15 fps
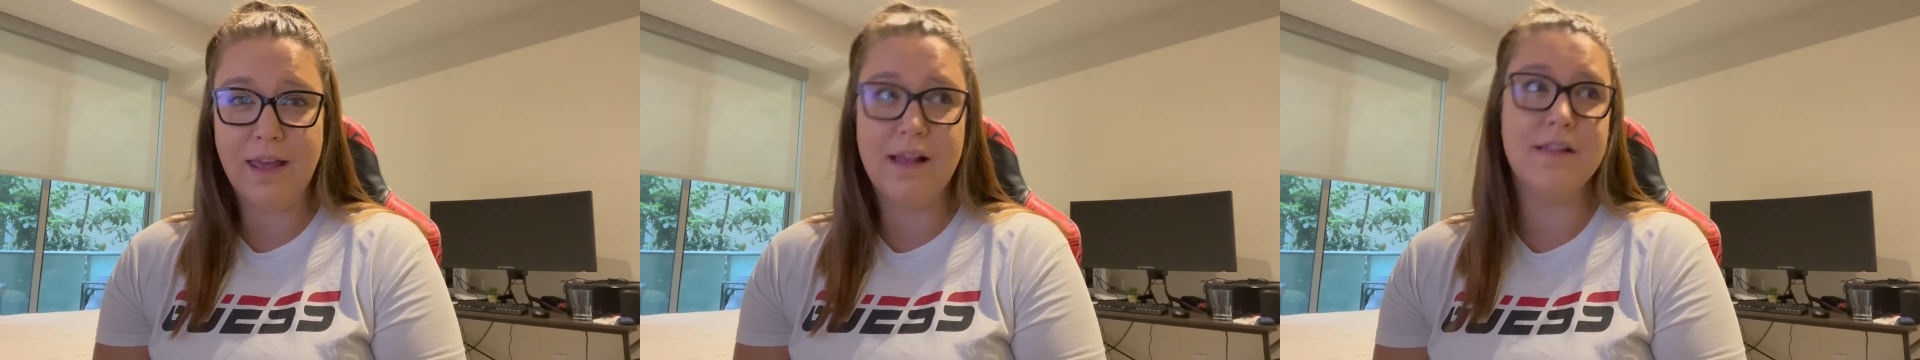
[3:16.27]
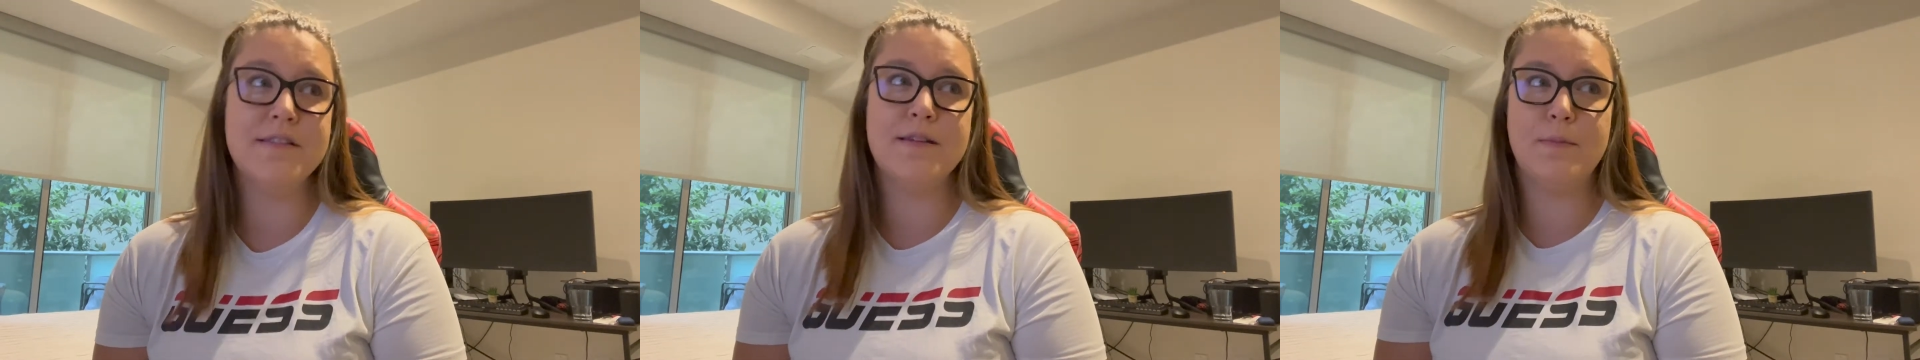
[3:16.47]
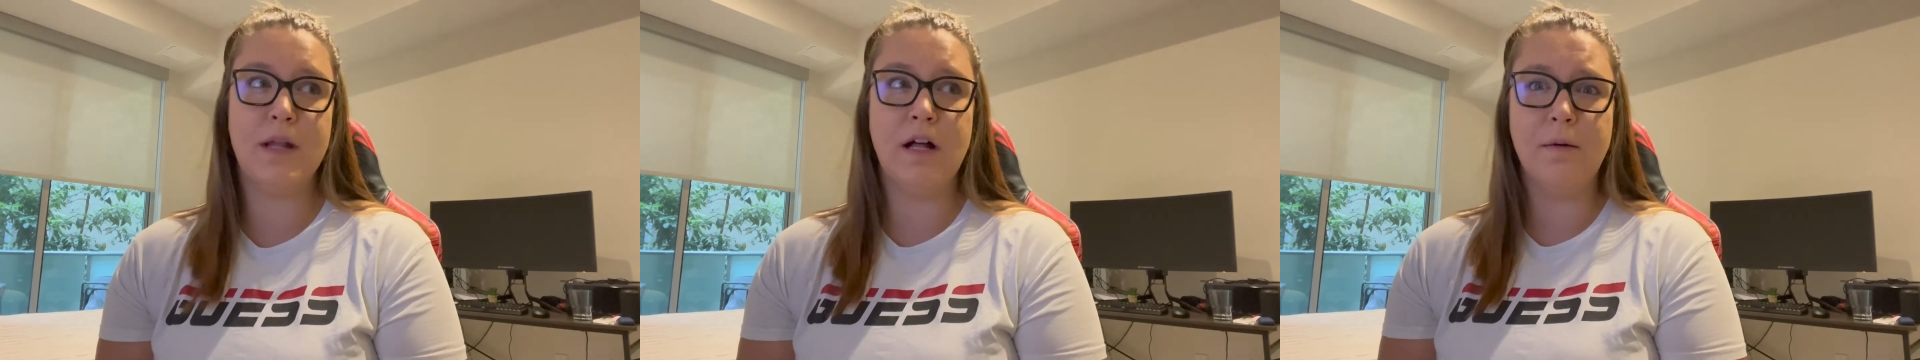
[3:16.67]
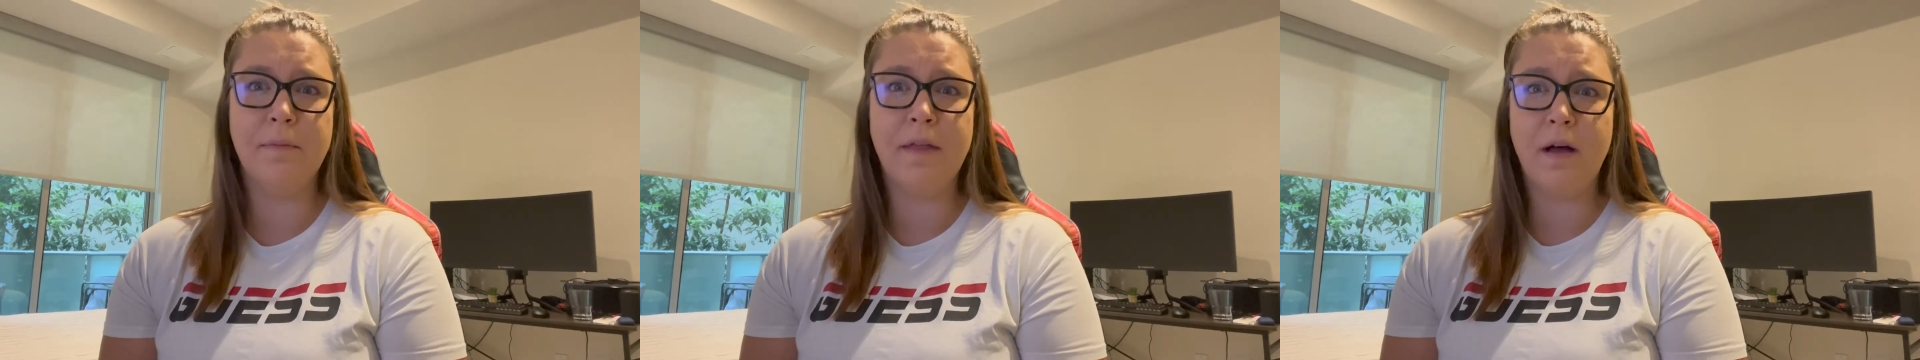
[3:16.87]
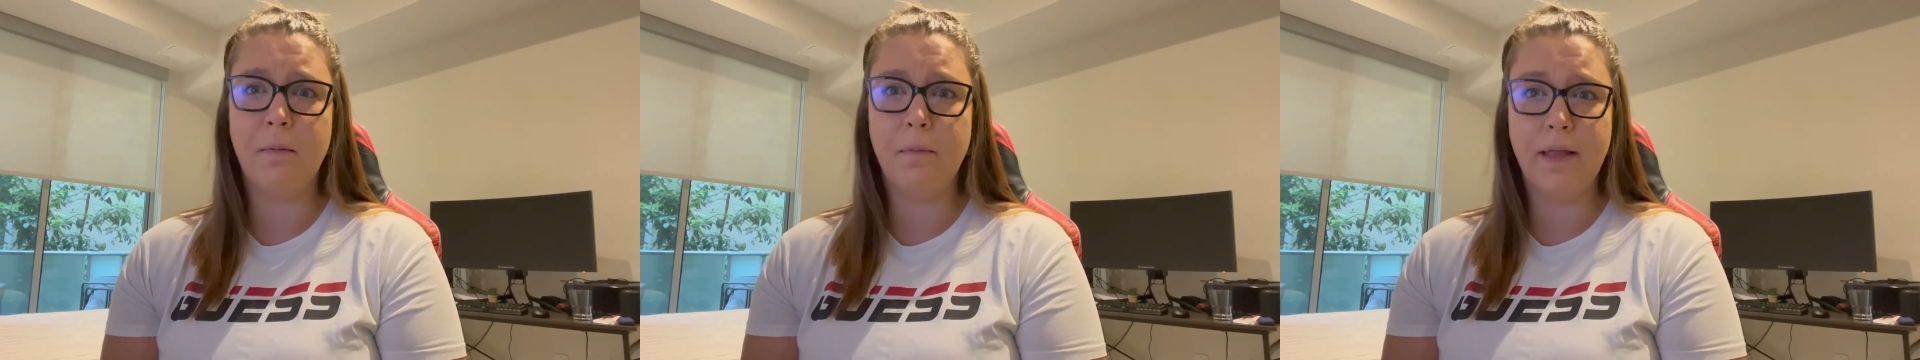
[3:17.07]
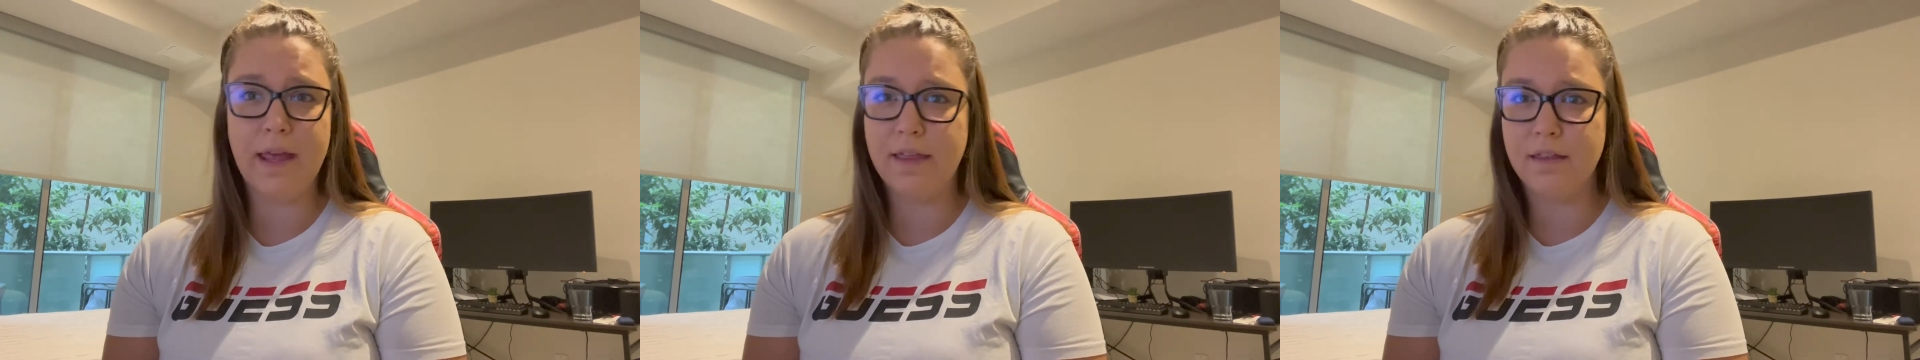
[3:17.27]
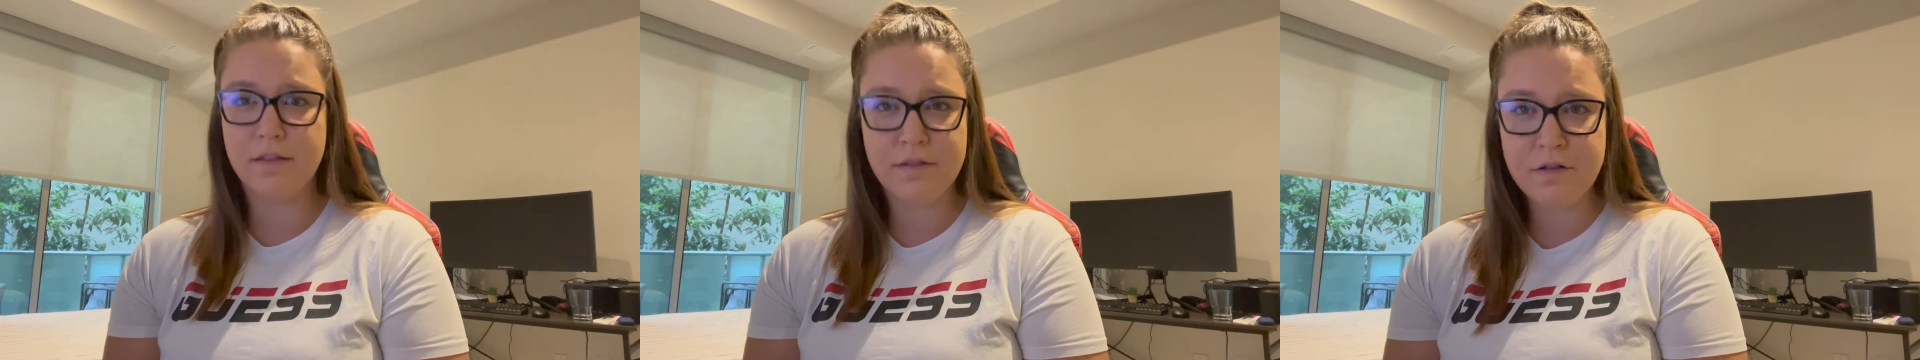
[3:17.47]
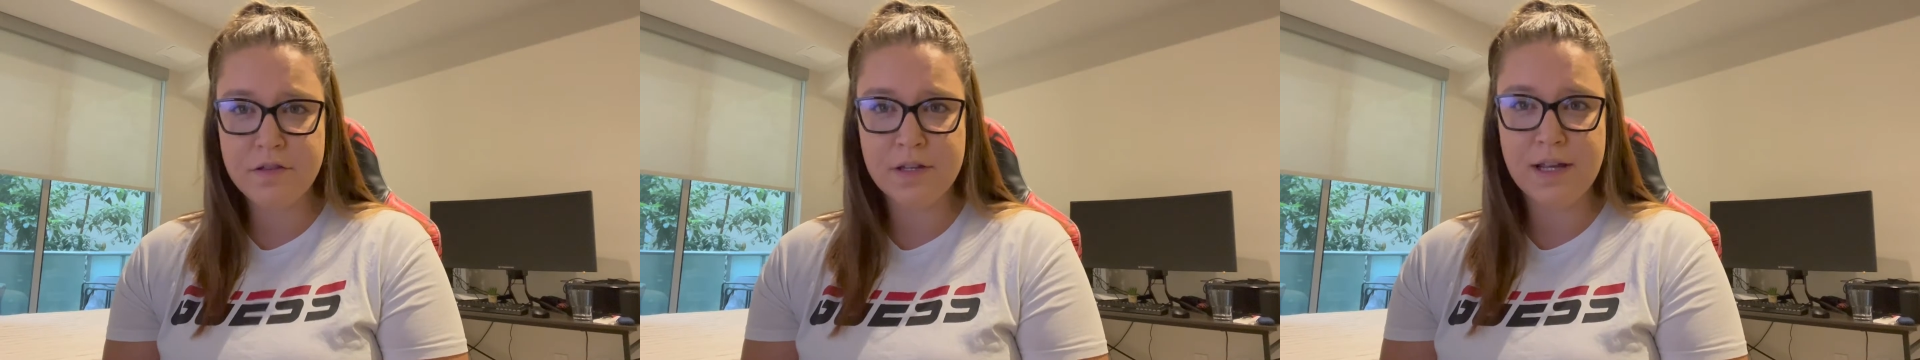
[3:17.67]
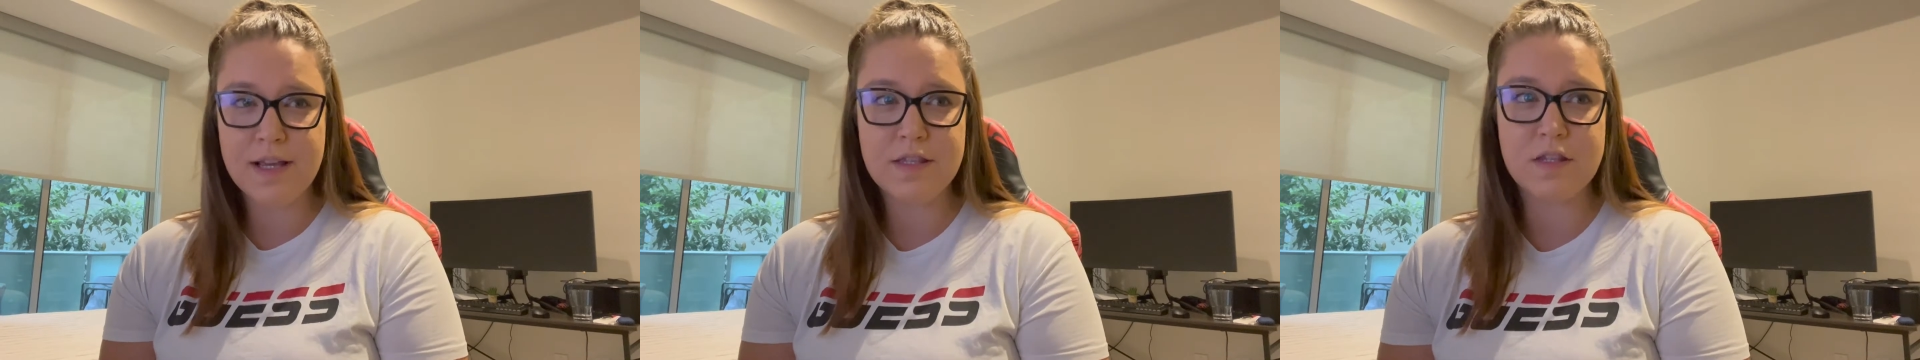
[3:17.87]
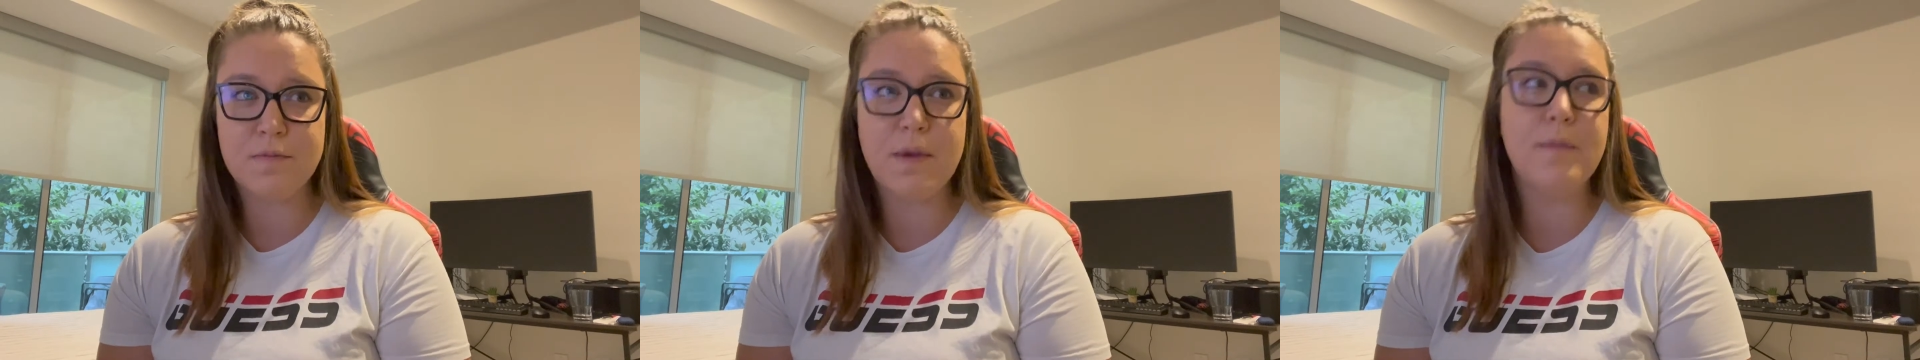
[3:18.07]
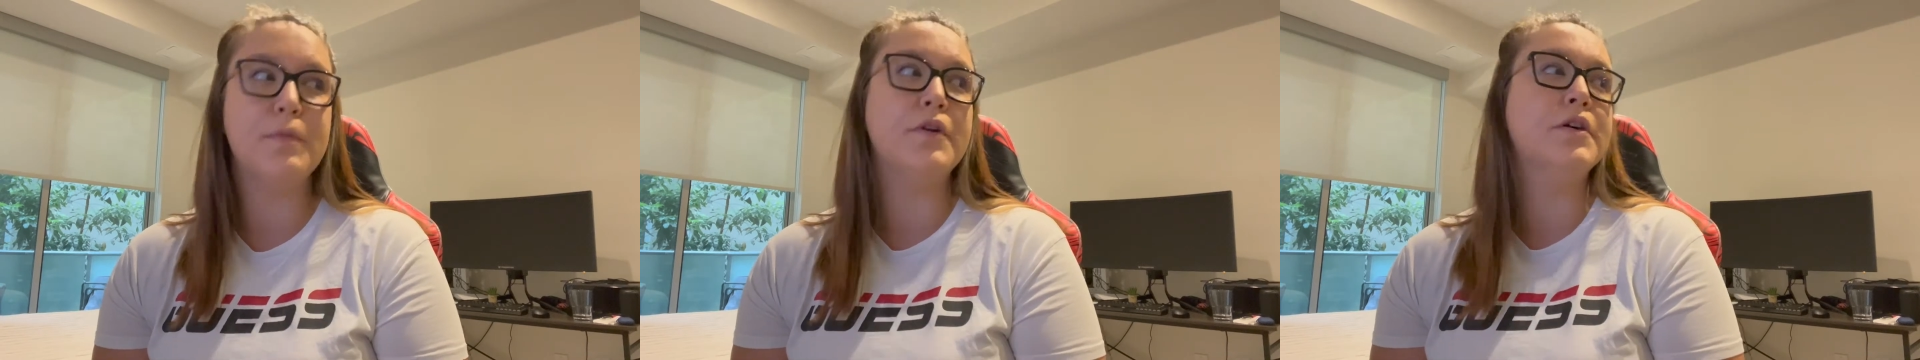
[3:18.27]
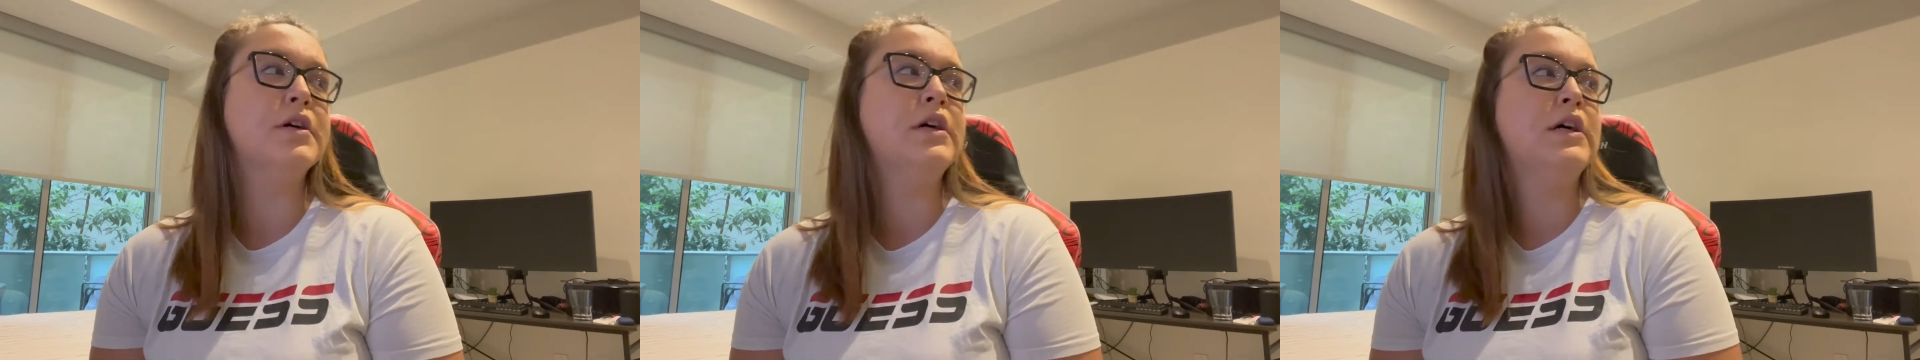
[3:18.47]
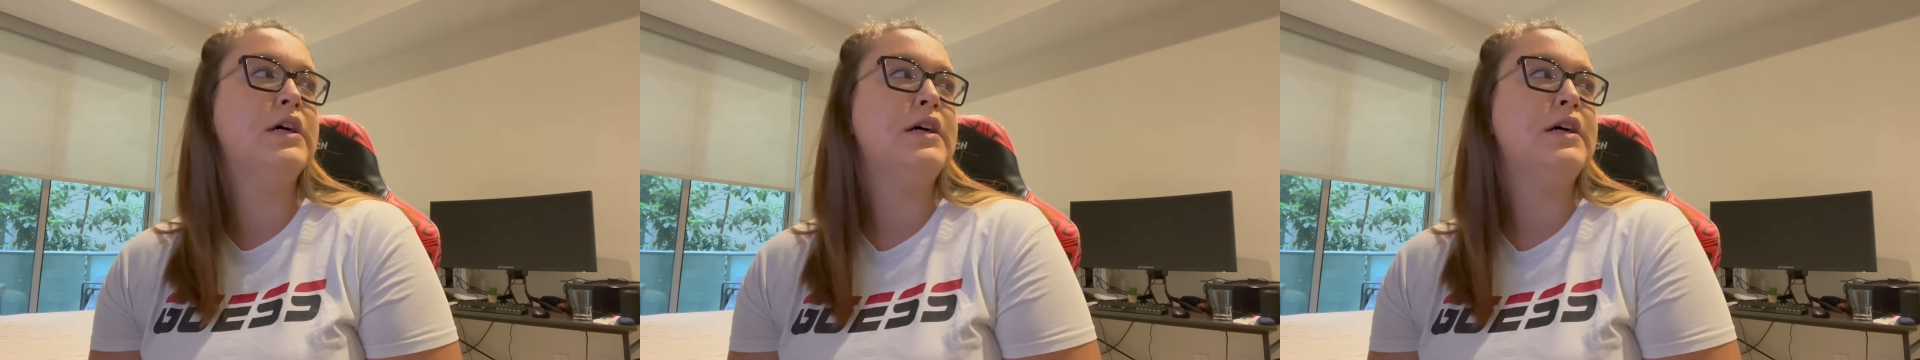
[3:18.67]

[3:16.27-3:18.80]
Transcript: And someone helped them. Like, they're the nicest people.